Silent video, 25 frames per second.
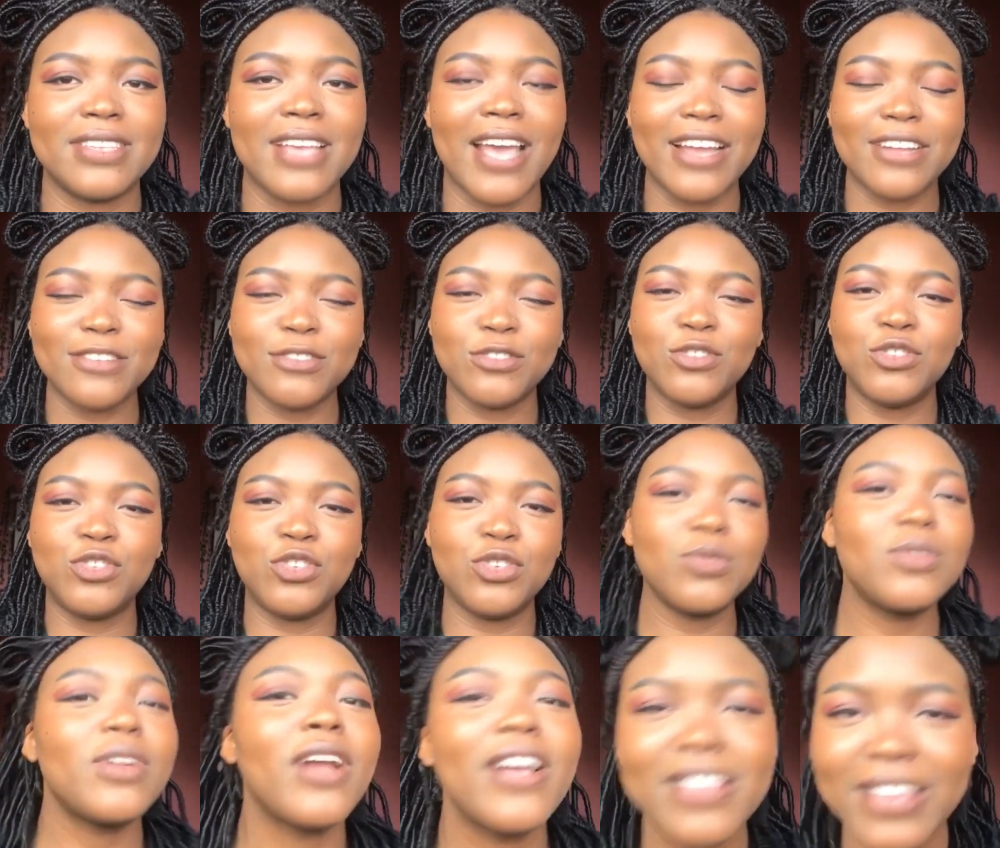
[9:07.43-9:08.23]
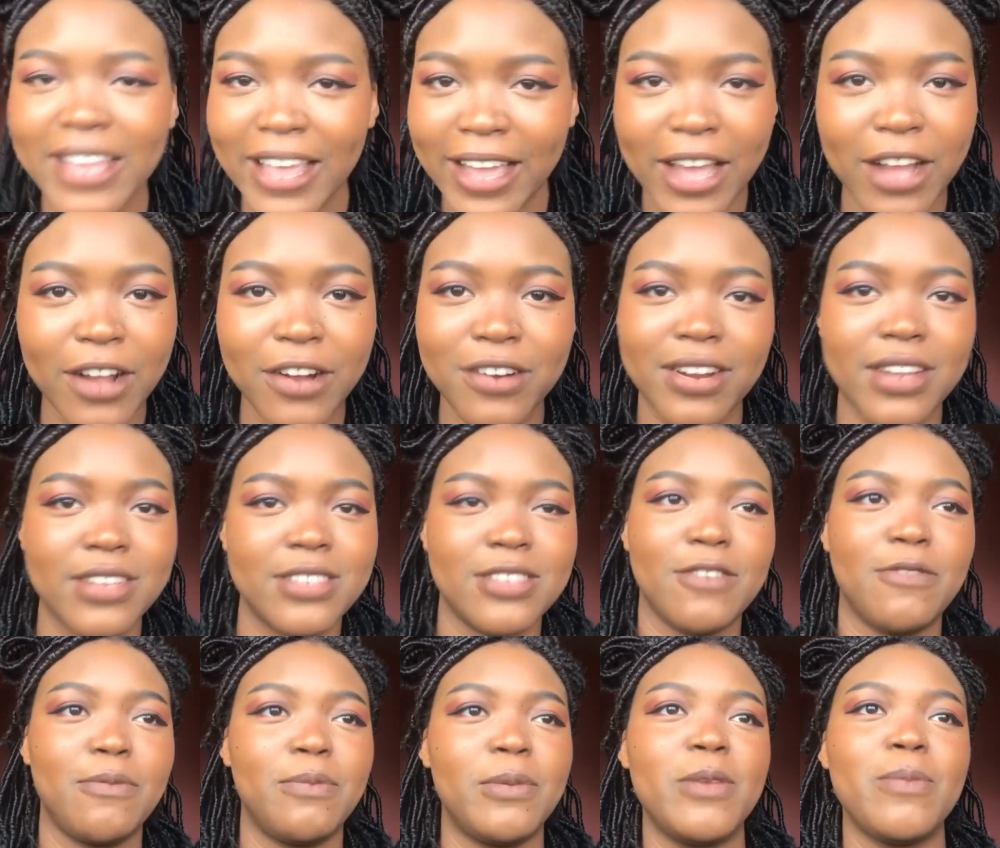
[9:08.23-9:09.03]
I do not like
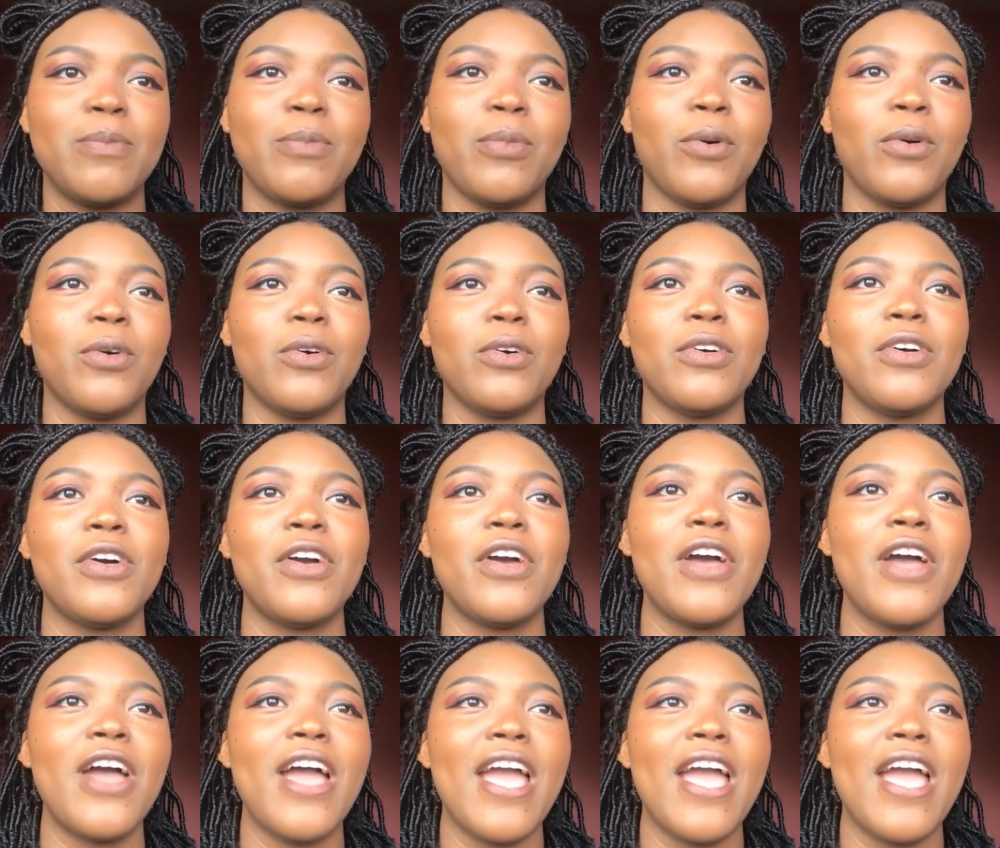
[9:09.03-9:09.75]
aggressive people.